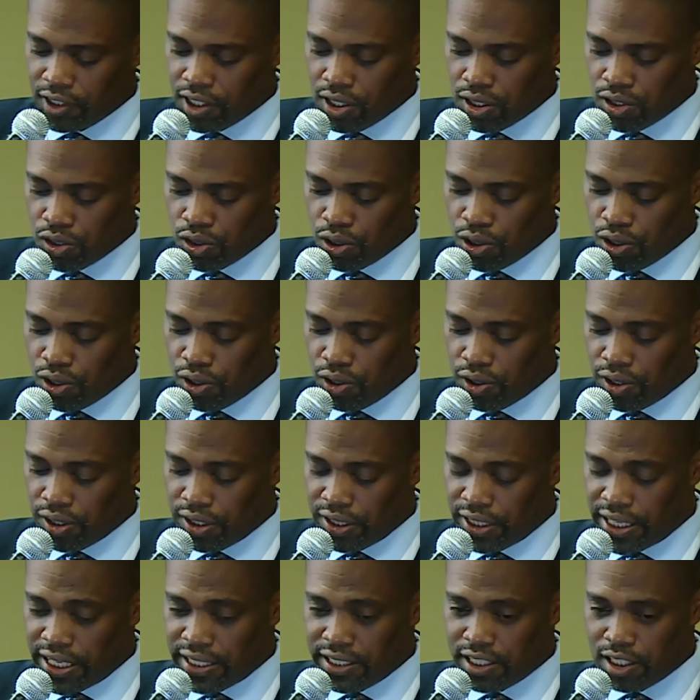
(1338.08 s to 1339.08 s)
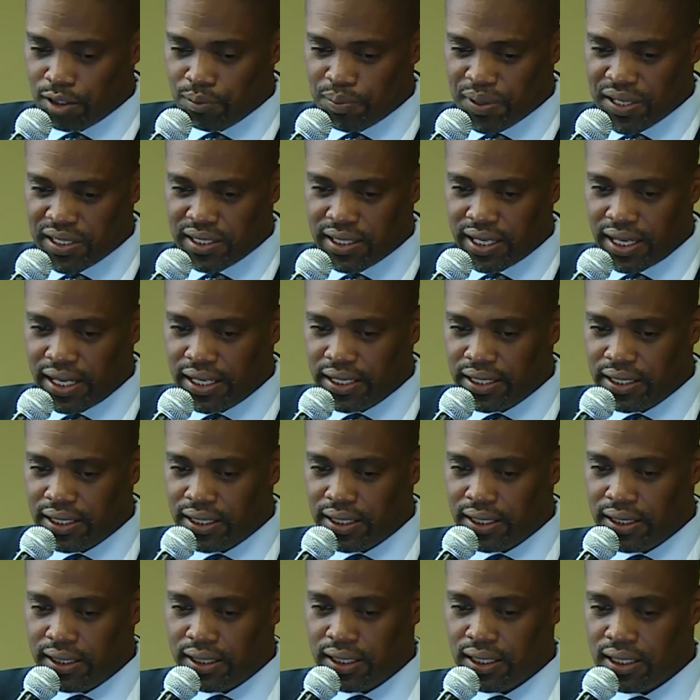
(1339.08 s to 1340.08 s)
So that is
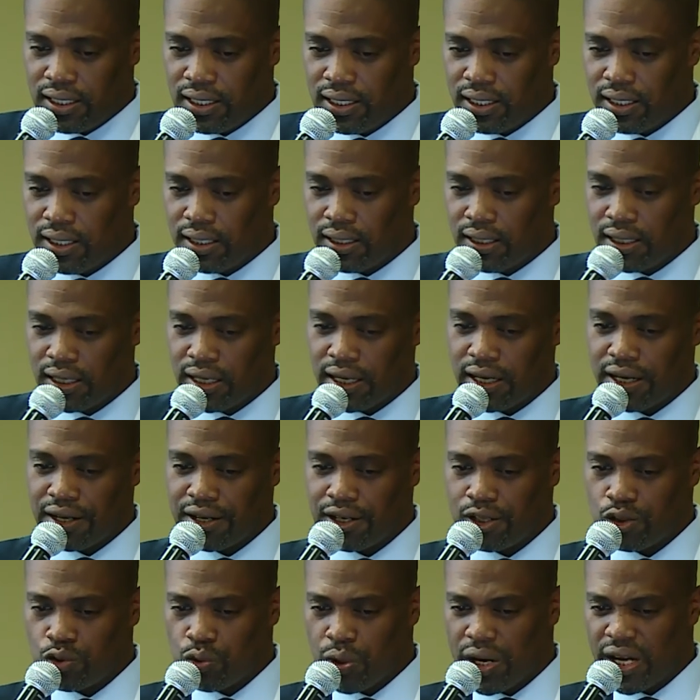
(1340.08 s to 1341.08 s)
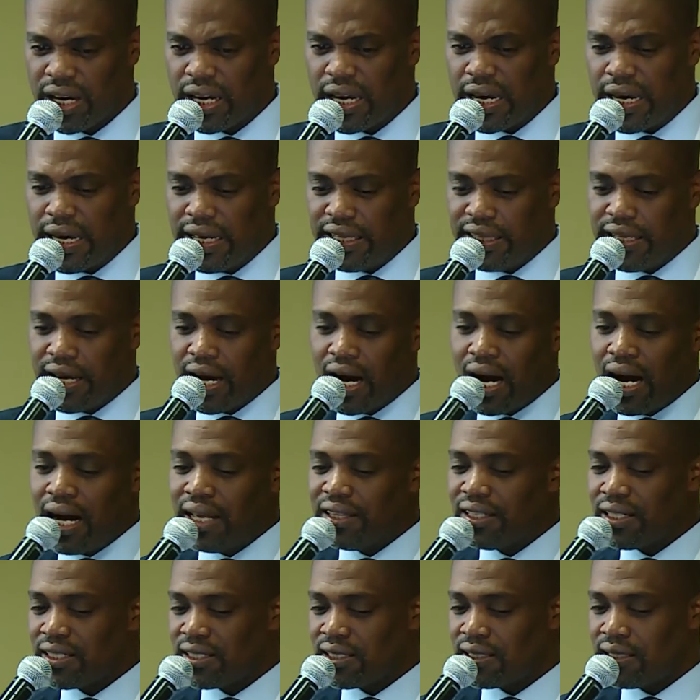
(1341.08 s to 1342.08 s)
basically the current work. There
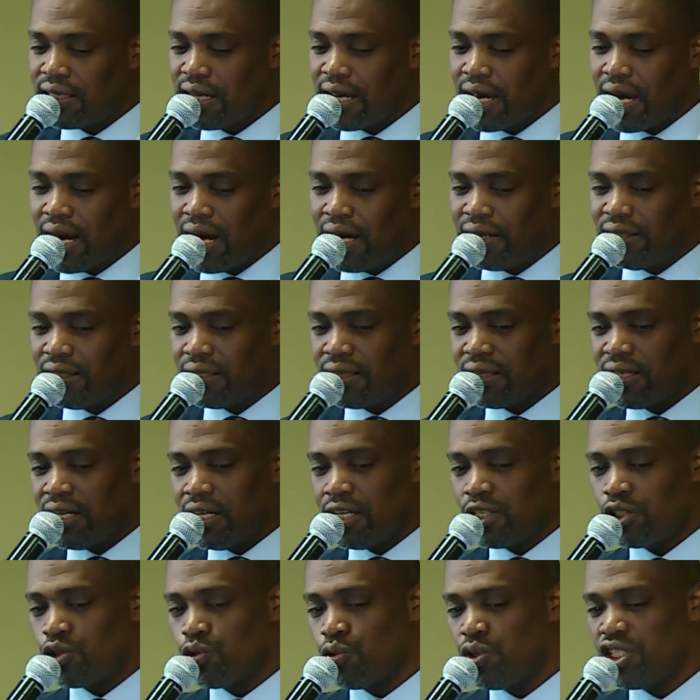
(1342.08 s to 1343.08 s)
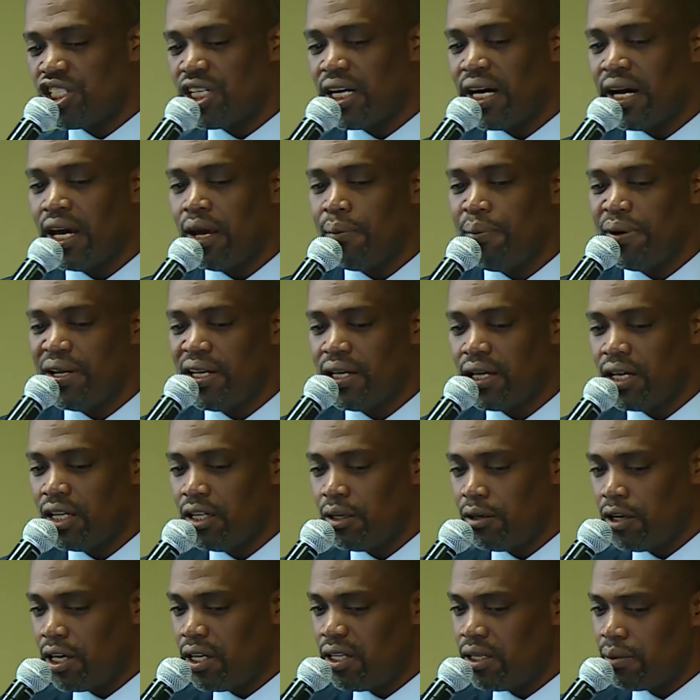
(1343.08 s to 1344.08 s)
are other things which are happening
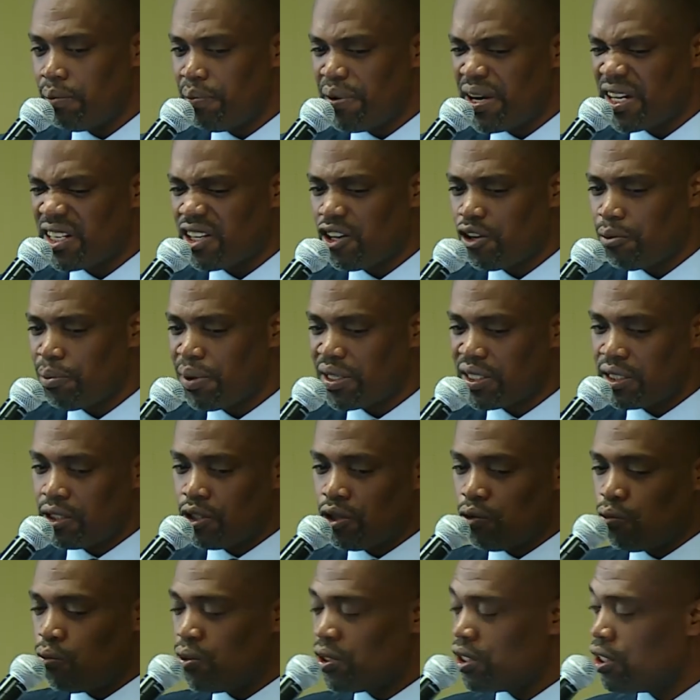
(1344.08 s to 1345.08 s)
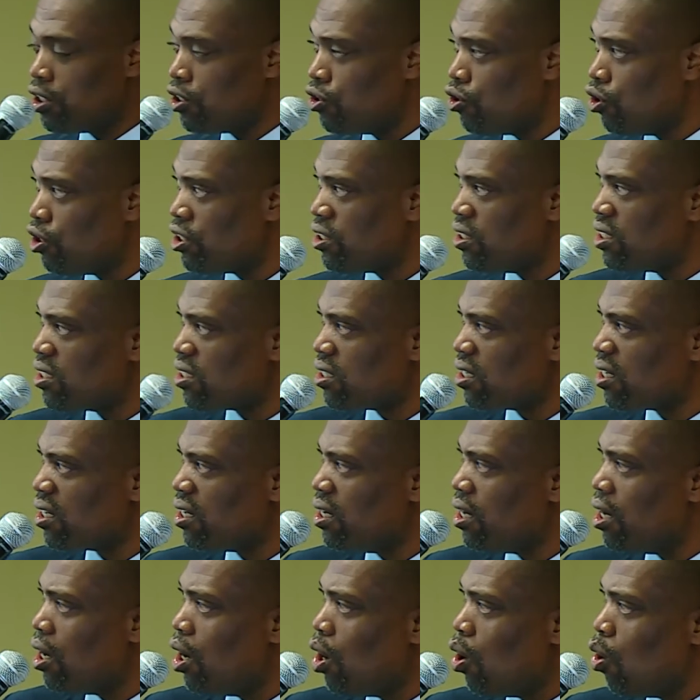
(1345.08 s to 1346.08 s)
in the background, but we did not
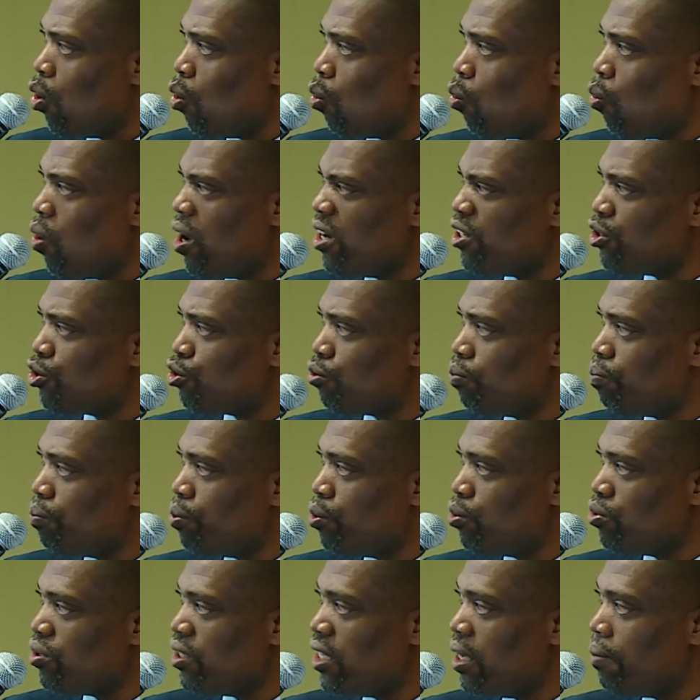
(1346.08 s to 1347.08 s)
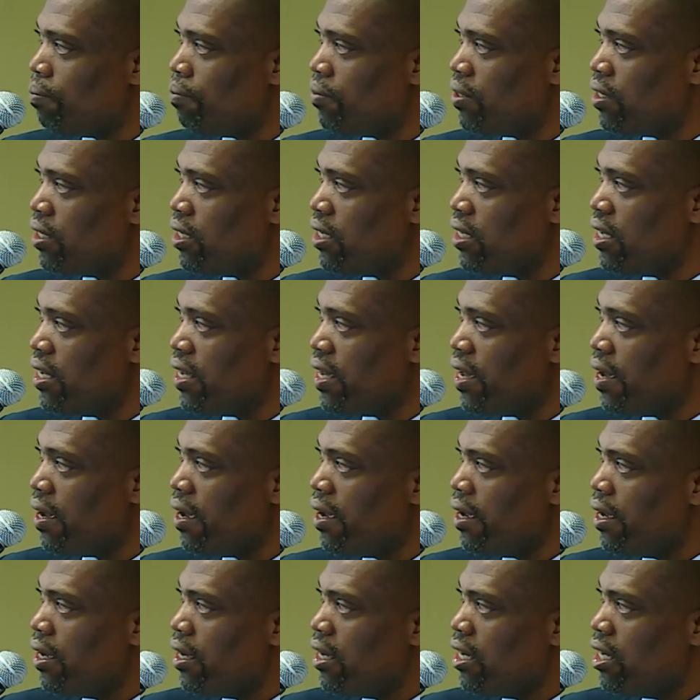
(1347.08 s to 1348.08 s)
necessarily want to put them here.
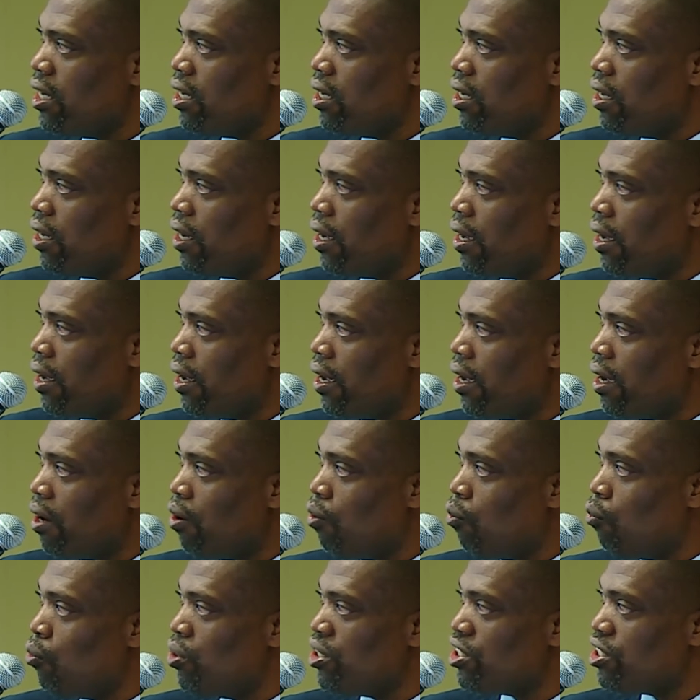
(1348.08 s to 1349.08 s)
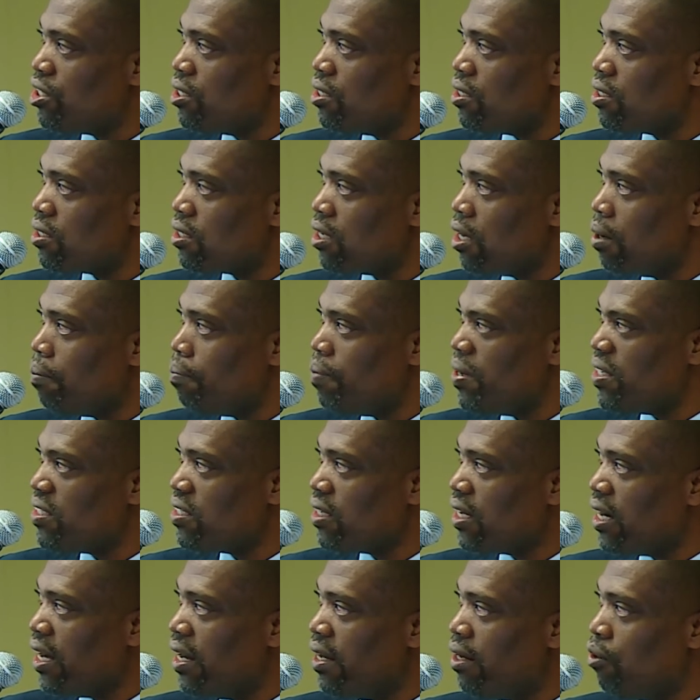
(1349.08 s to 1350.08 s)
Which is
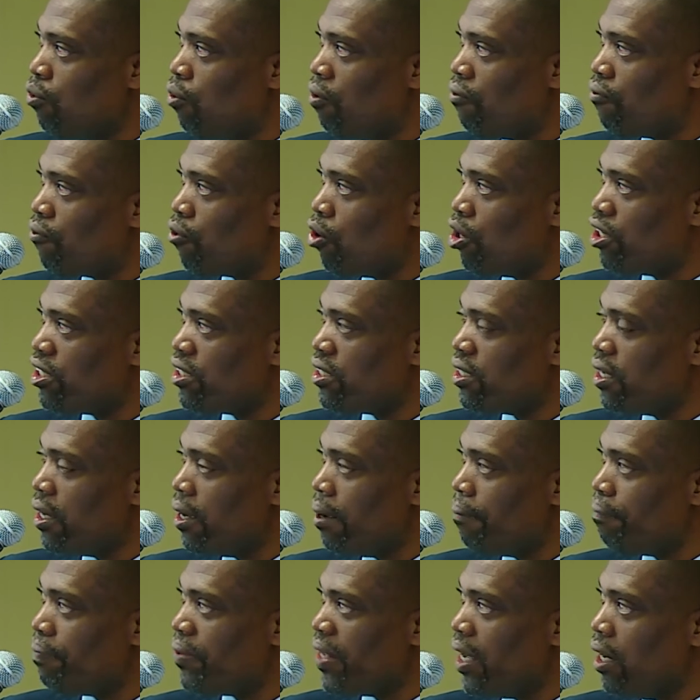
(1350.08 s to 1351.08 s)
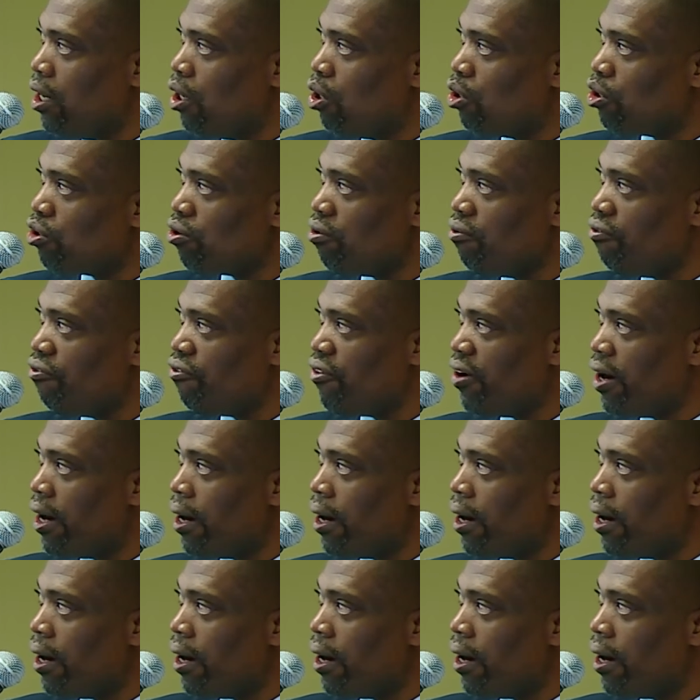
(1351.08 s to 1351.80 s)
basically we've got a lot of